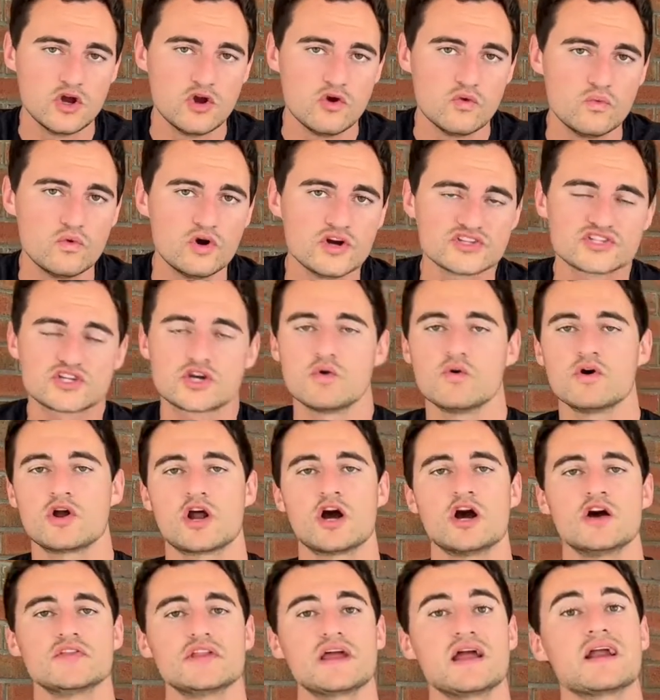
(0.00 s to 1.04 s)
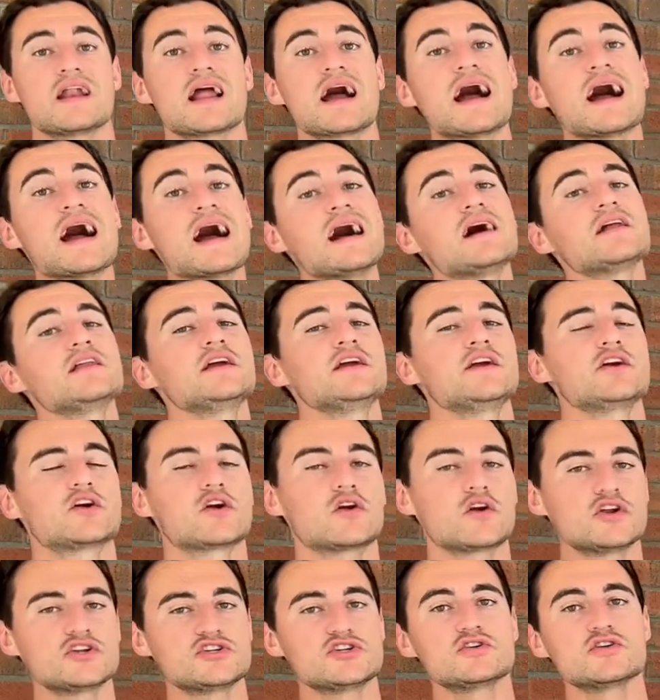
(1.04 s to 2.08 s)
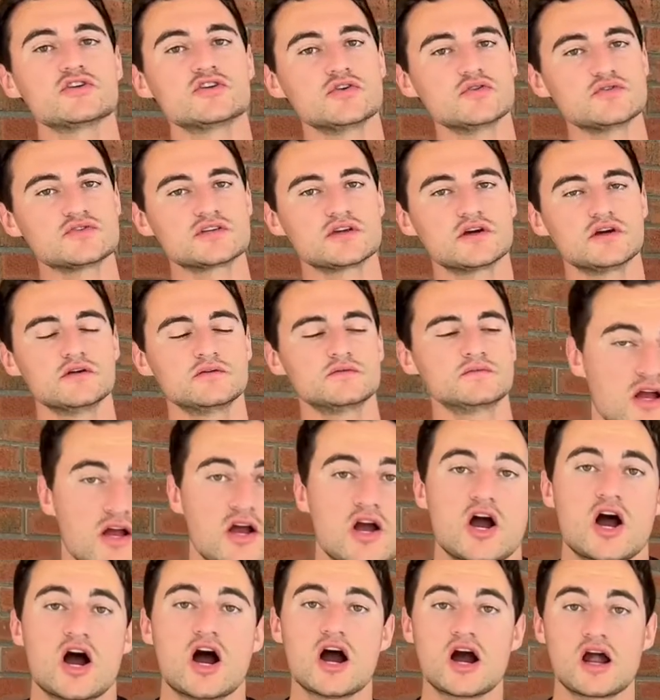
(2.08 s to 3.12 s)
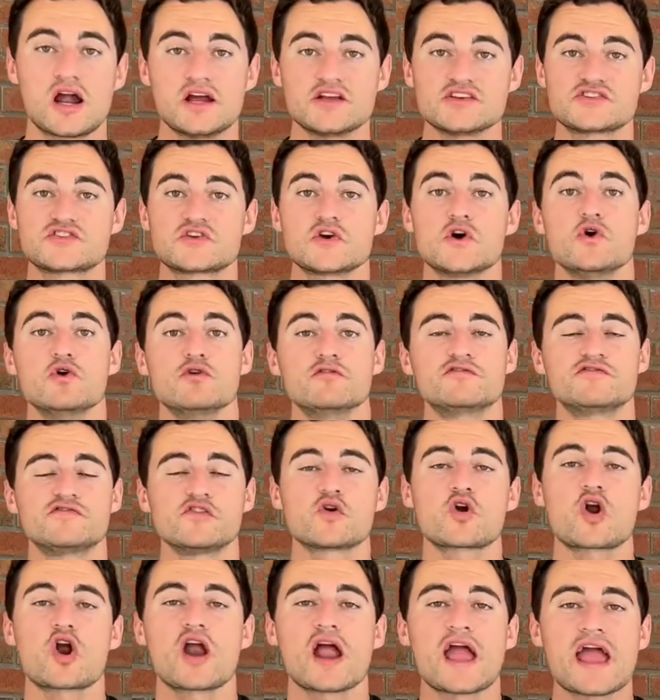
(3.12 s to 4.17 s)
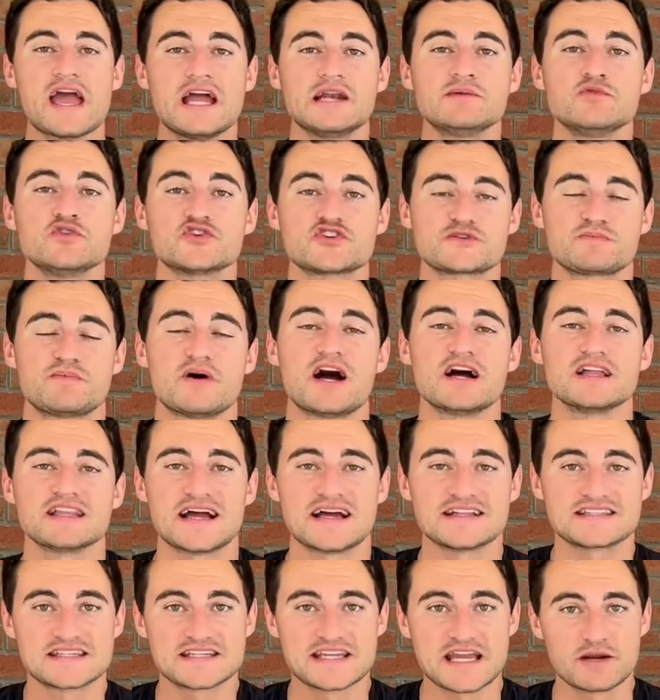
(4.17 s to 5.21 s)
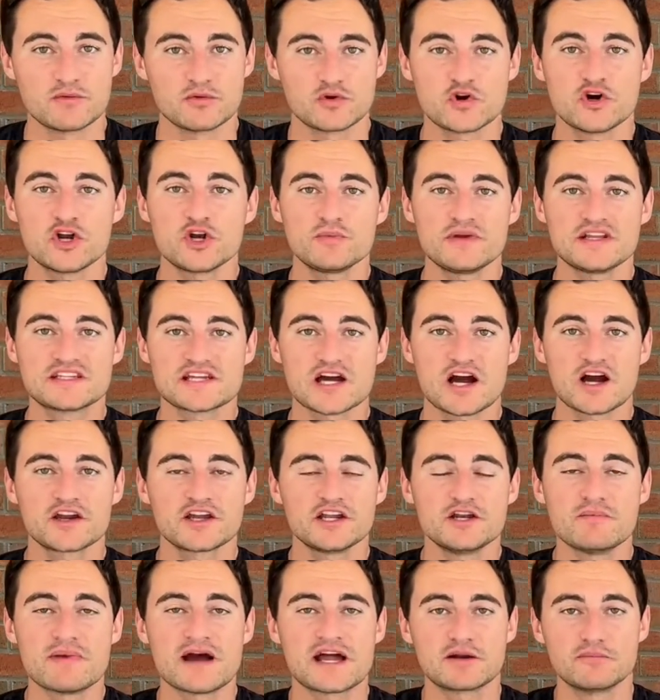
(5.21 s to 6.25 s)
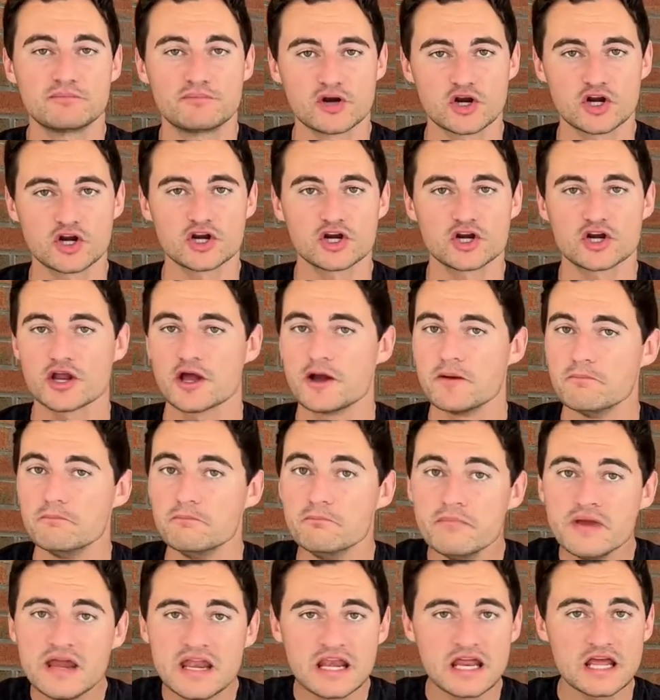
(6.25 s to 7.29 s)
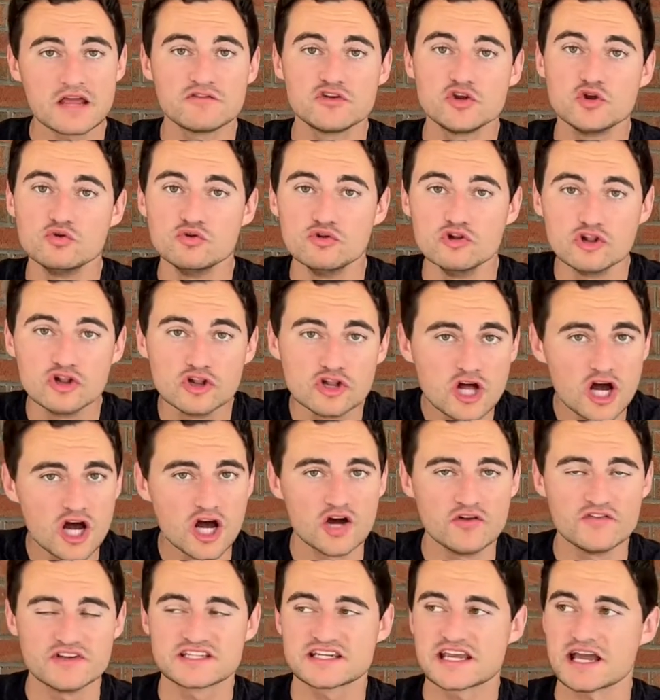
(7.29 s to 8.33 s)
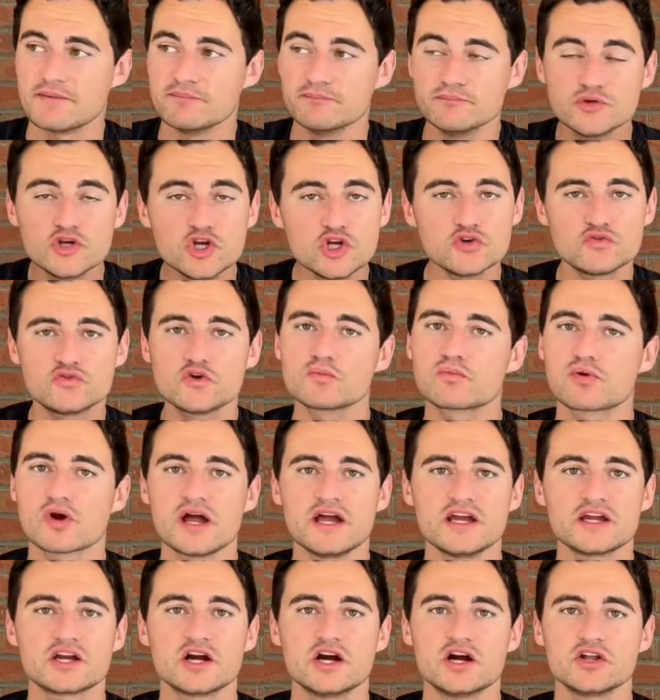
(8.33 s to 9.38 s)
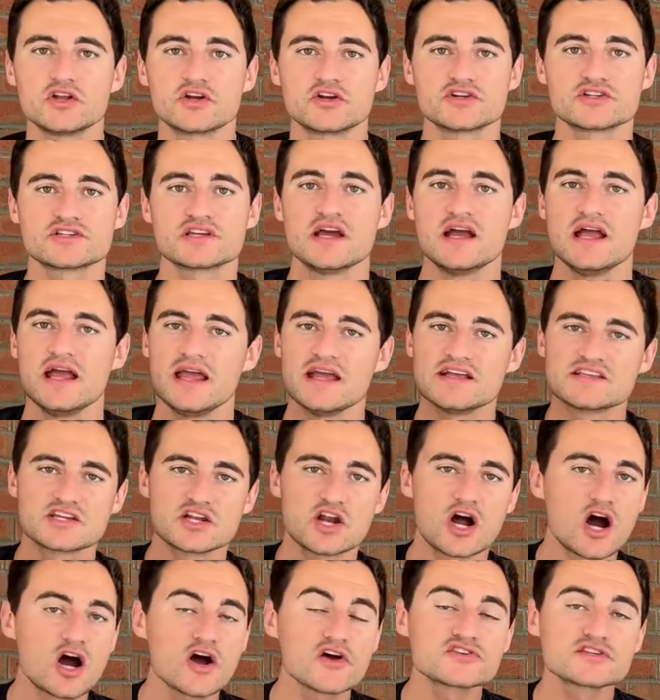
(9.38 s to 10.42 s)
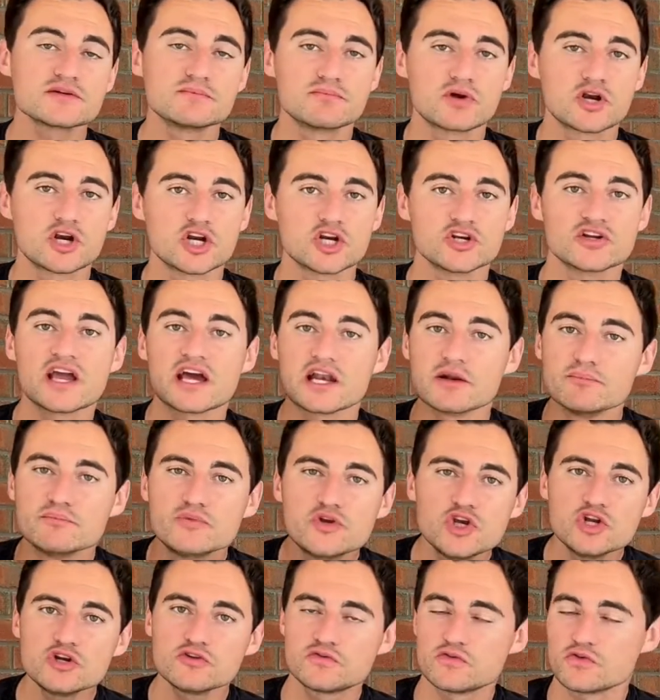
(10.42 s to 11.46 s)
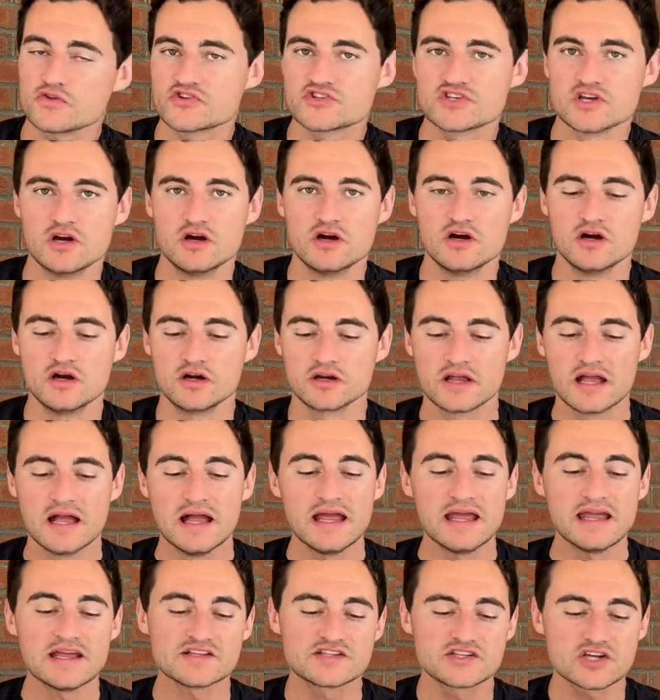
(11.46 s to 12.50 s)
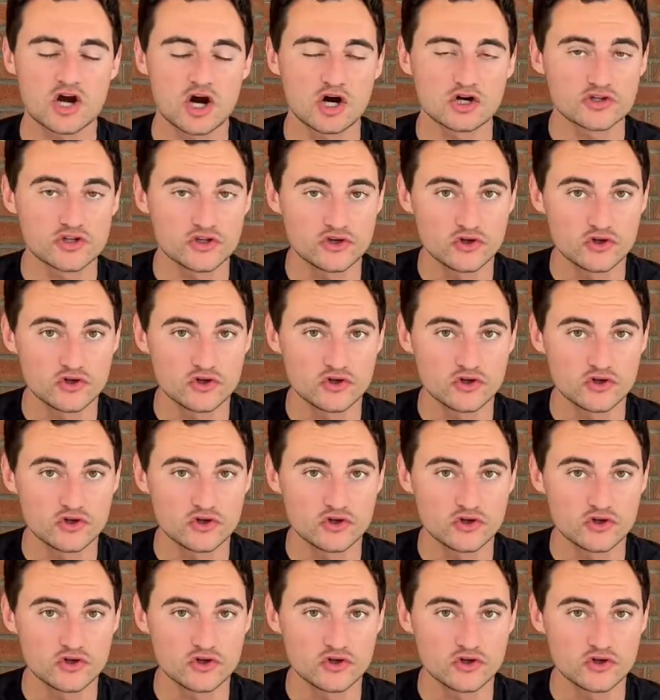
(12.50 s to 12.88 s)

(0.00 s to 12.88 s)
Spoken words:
what's going on there, and I highly encourage you to do so. Alright, so for our animal spotlight today, we're going to be talking about a bird many of you love. It's got beautiful bright colors. It's an awesome bird, got a beautiful song. It's called the